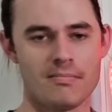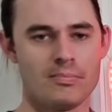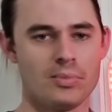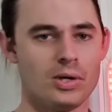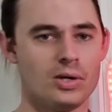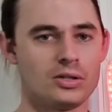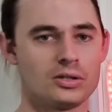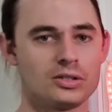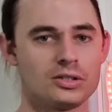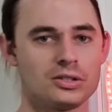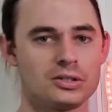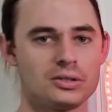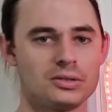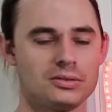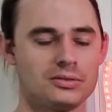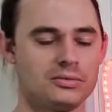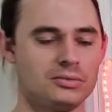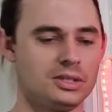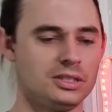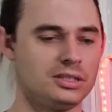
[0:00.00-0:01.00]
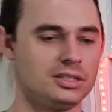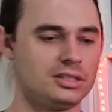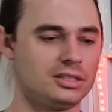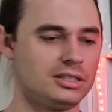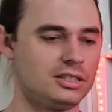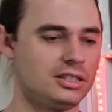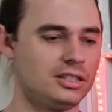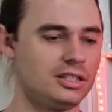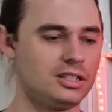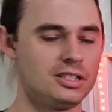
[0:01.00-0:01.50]
box with
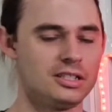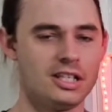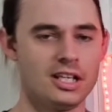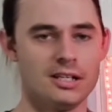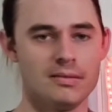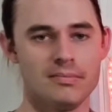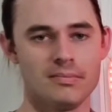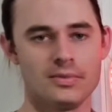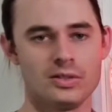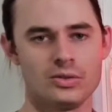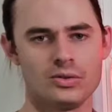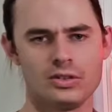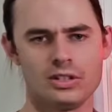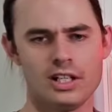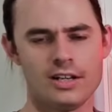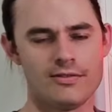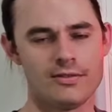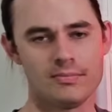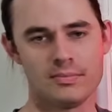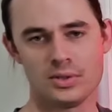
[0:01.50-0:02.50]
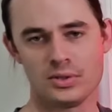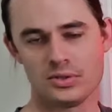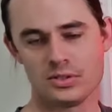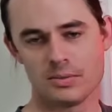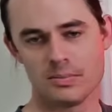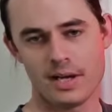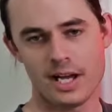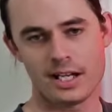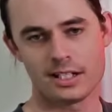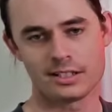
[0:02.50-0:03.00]
10 or 11
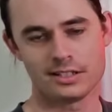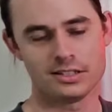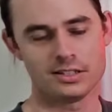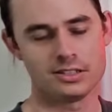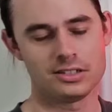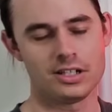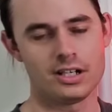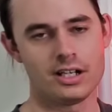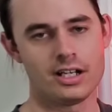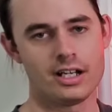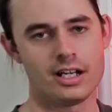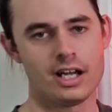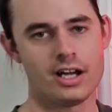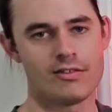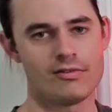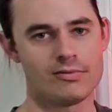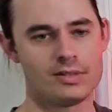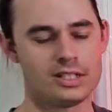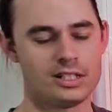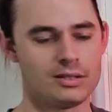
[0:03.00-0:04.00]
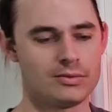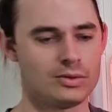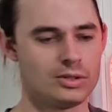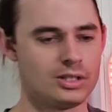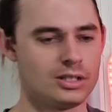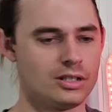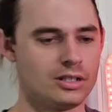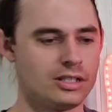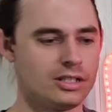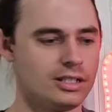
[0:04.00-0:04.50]
booster packs inside it, however many there
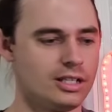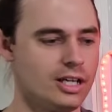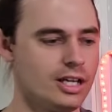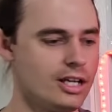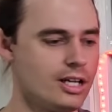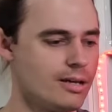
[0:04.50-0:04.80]
were, and